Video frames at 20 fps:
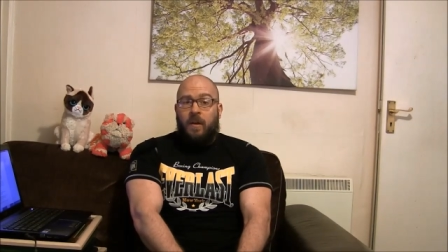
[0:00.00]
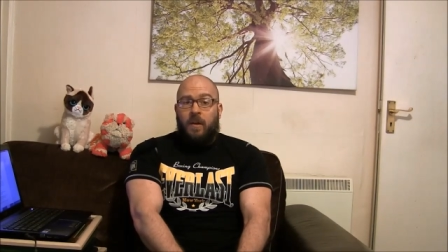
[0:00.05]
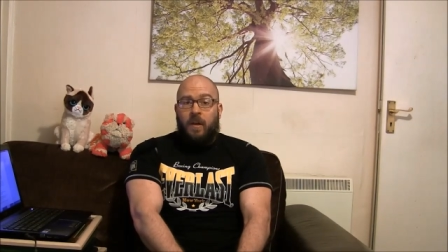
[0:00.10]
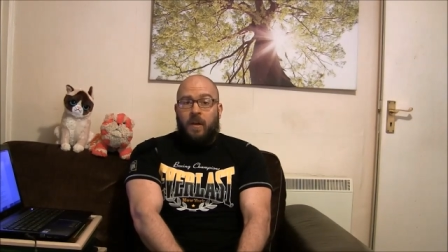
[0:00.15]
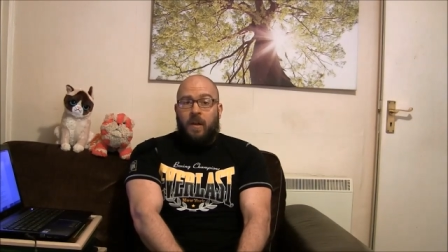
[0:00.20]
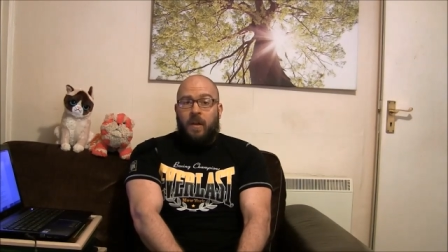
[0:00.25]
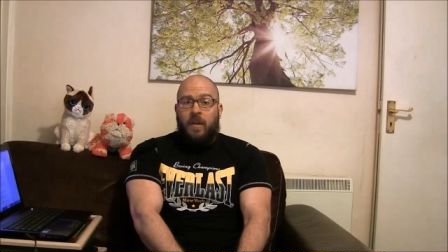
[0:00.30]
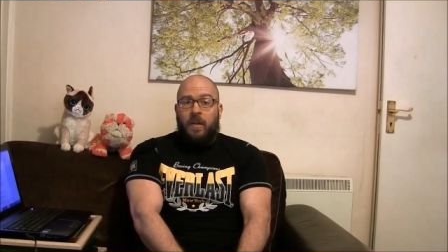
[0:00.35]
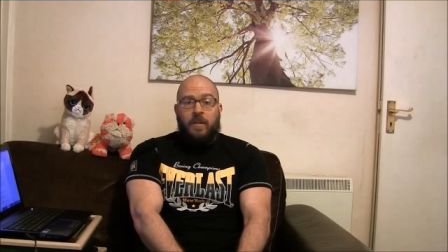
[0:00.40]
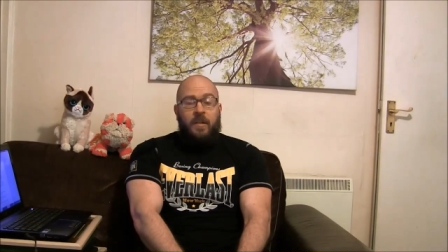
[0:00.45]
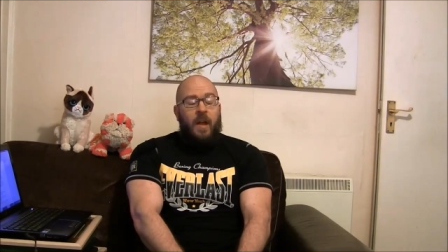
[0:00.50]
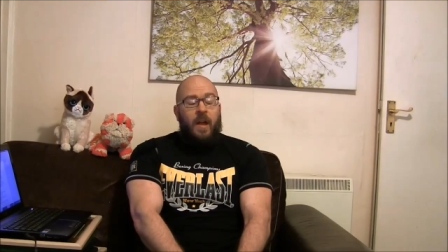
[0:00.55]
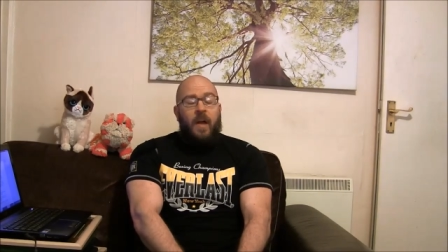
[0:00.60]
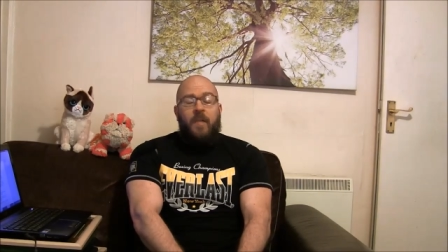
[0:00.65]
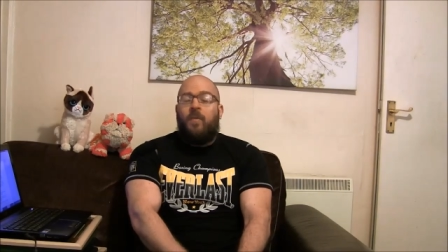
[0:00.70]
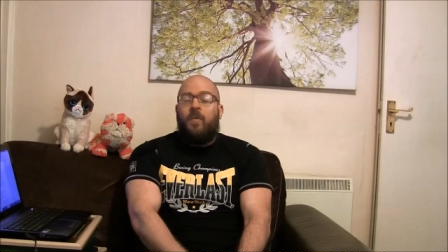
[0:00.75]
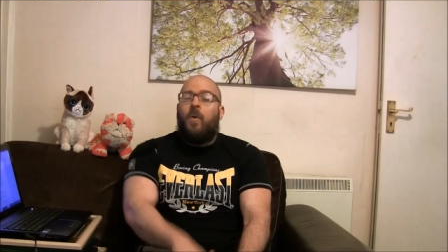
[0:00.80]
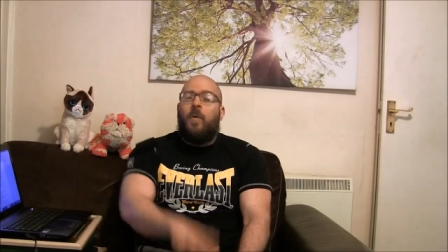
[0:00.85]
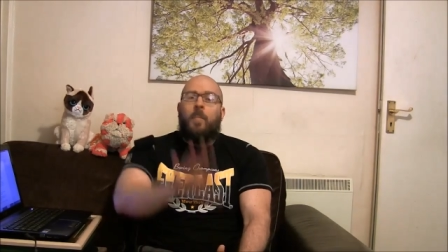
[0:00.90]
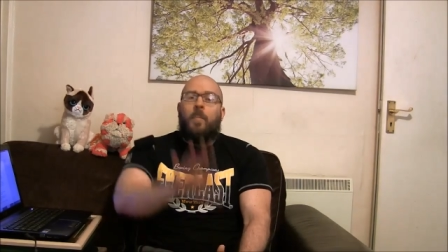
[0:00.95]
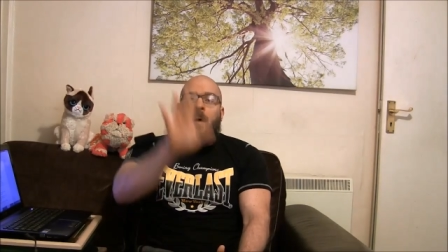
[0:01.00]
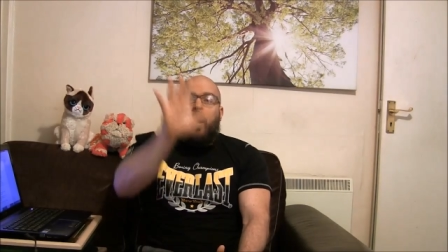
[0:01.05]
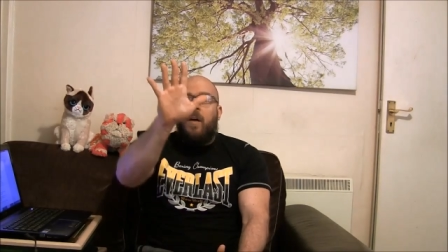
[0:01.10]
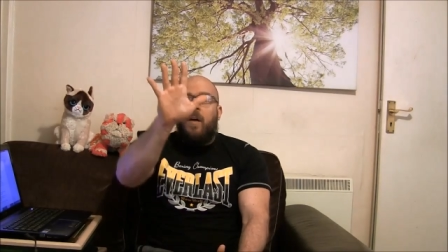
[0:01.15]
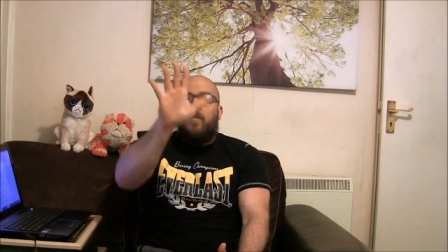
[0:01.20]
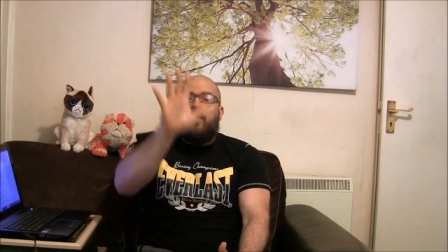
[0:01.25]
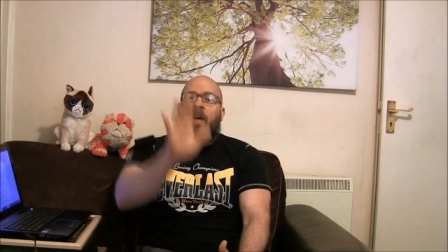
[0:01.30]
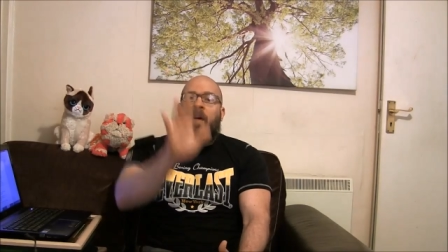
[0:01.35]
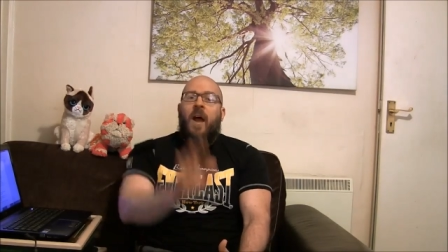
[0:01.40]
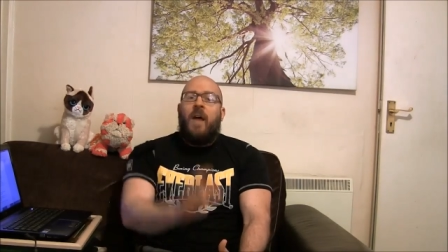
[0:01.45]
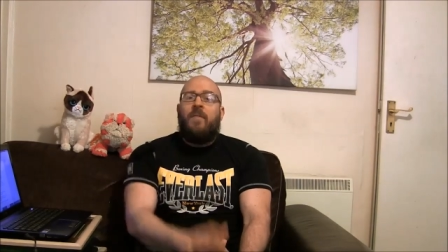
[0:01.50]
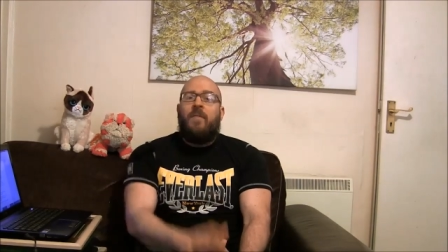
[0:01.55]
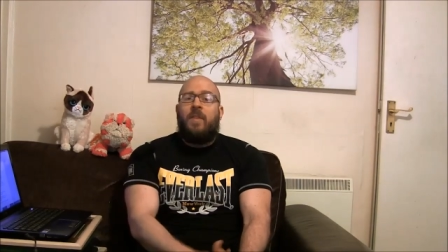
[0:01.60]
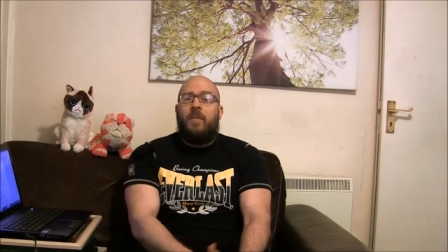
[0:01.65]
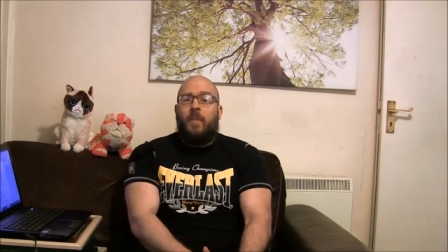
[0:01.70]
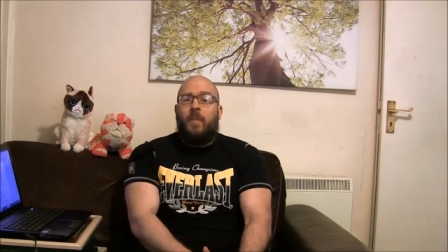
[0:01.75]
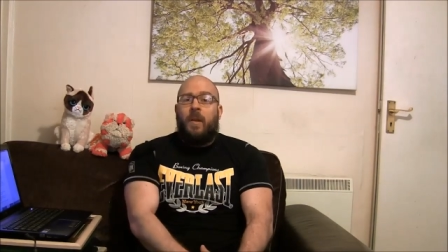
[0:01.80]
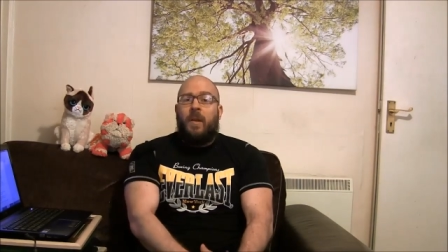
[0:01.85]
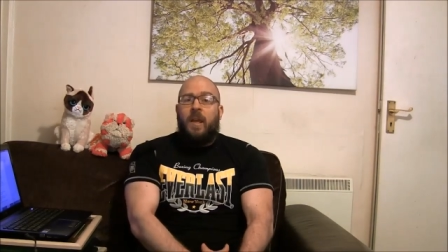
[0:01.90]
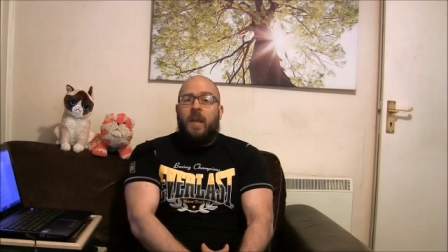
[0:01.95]
and it is time for part five of
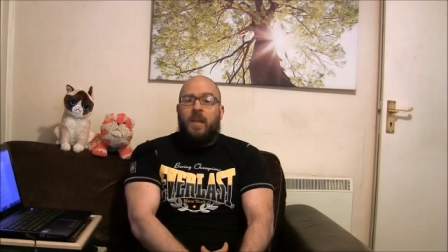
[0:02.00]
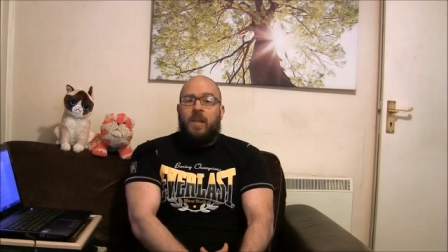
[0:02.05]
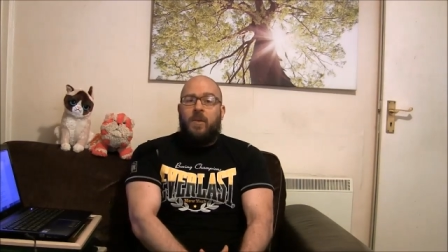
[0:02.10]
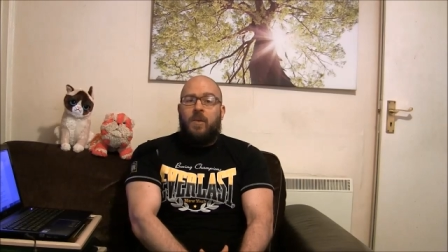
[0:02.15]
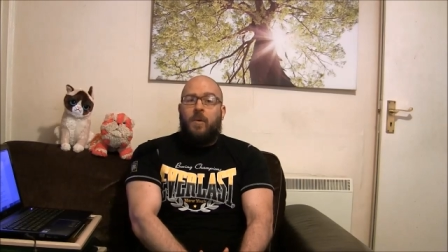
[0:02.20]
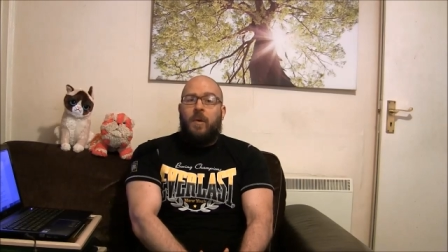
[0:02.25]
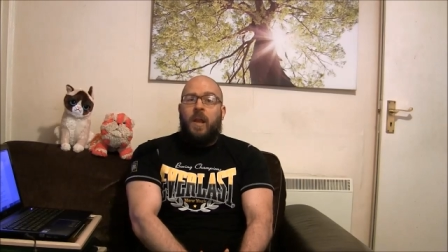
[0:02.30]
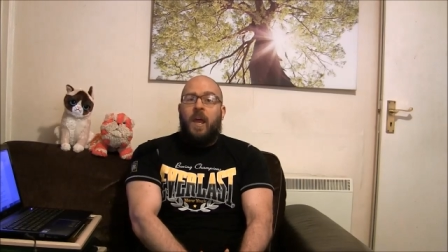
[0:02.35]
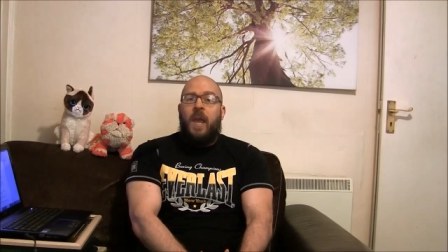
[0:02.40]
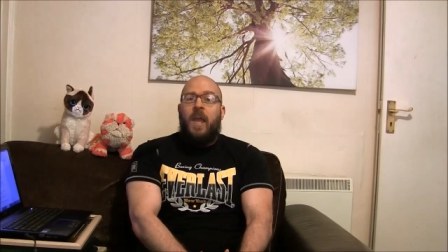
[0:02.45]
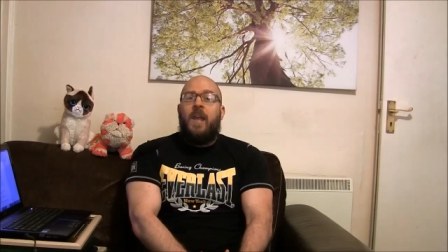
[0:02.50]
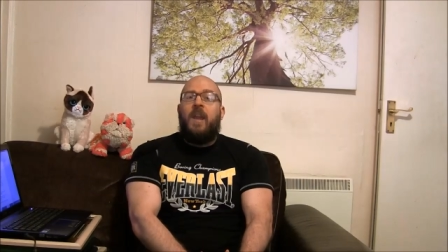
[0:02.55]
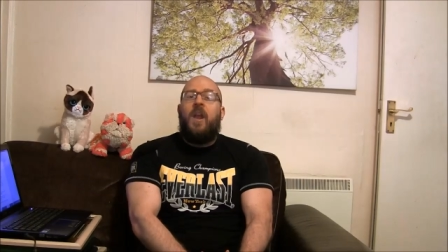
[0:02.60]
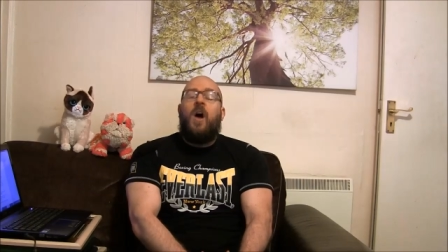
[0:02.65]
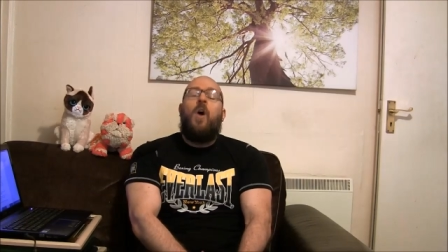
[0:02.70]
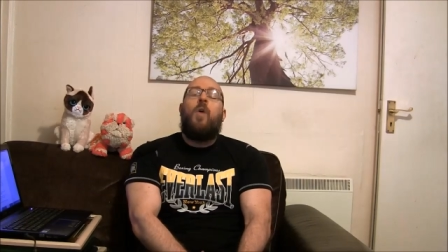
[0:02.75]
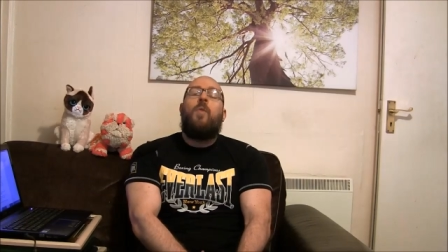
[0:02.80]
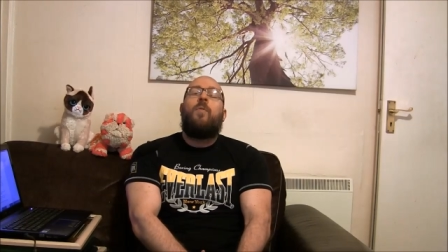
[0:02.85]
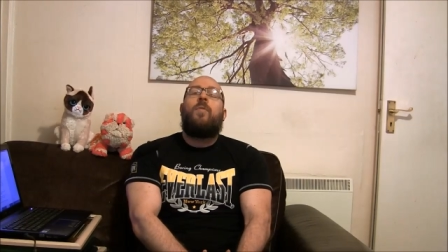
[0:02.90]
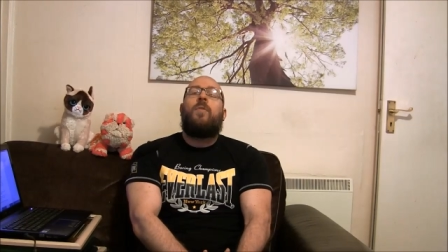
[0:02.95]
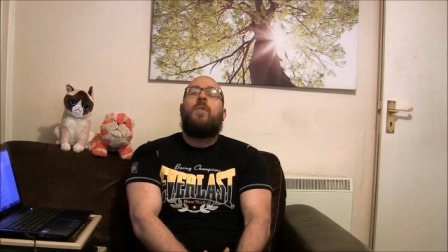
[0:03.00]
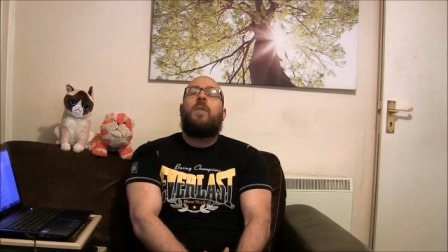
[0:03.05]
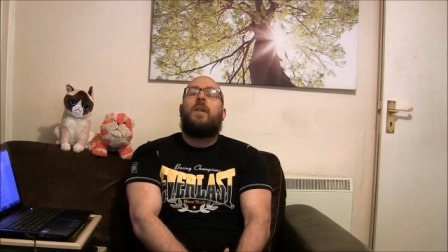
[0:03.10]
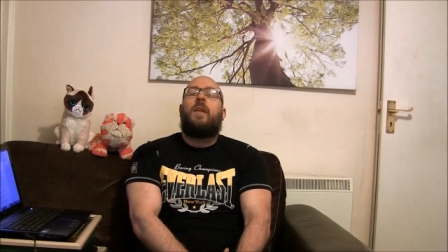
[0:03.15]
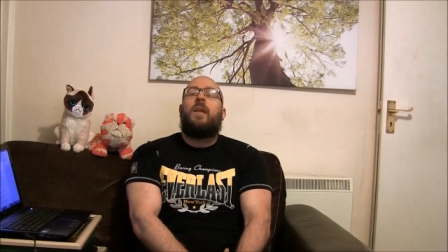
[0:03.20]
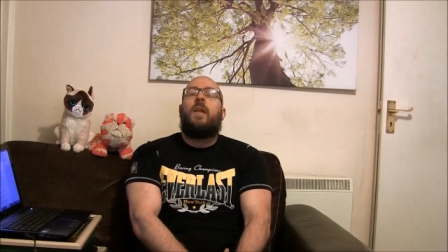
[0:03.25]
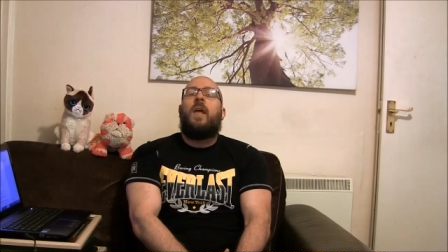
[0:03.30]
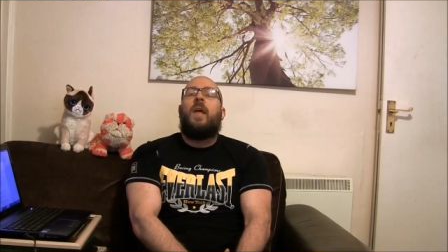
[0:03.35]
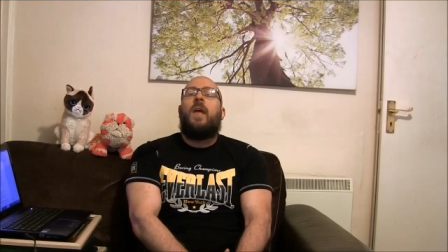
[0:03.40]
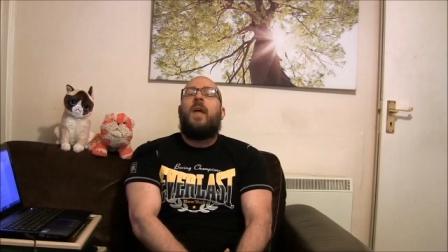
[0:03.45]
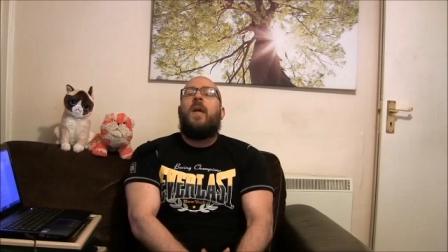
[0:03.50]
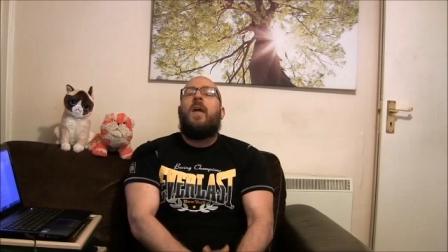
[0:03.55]
the Monday Q&A, and hopefully,